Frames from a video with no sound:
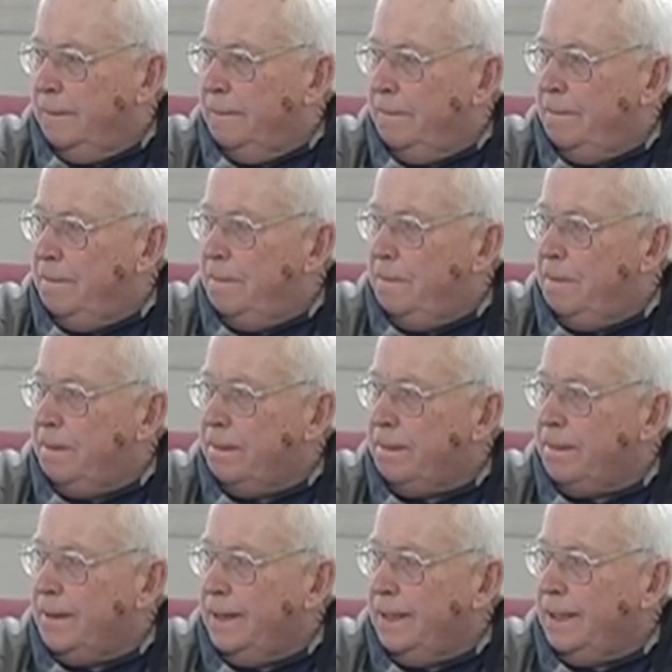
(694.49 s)

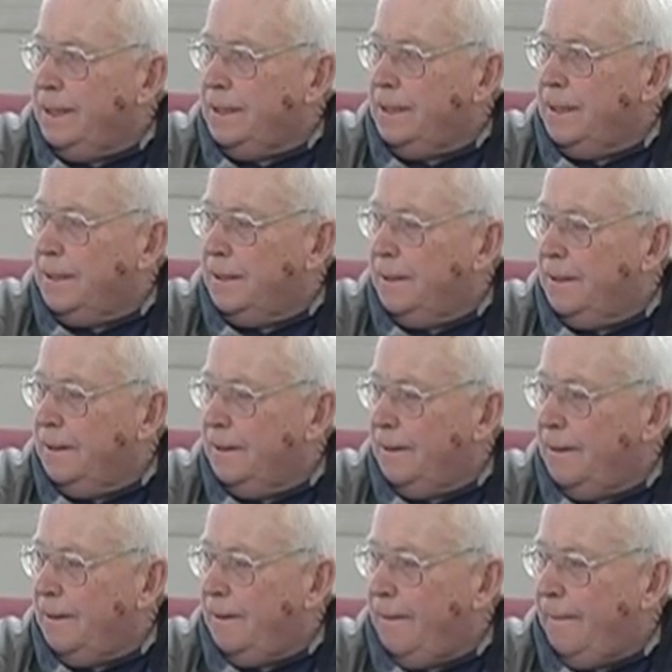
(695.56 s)

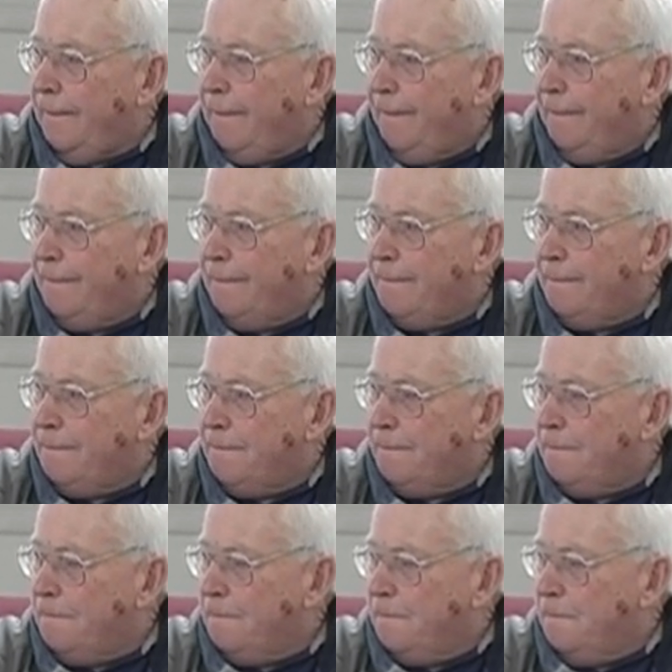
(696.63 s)

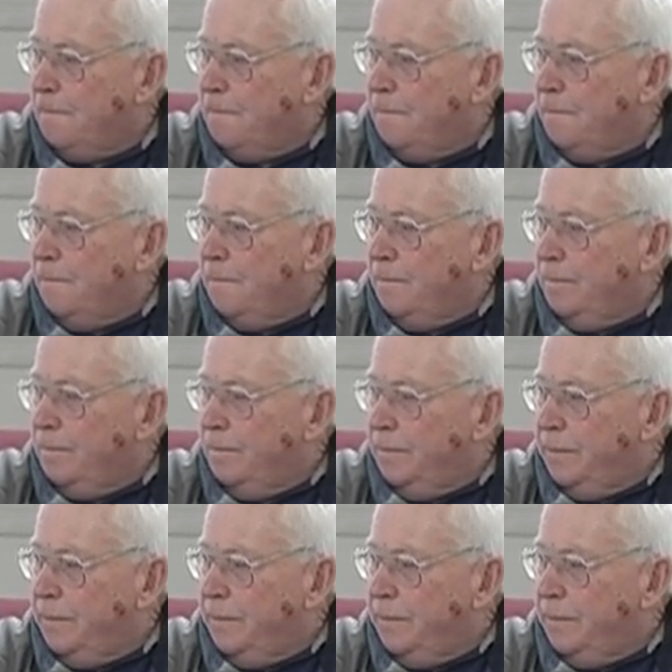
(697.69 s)
(not speaking)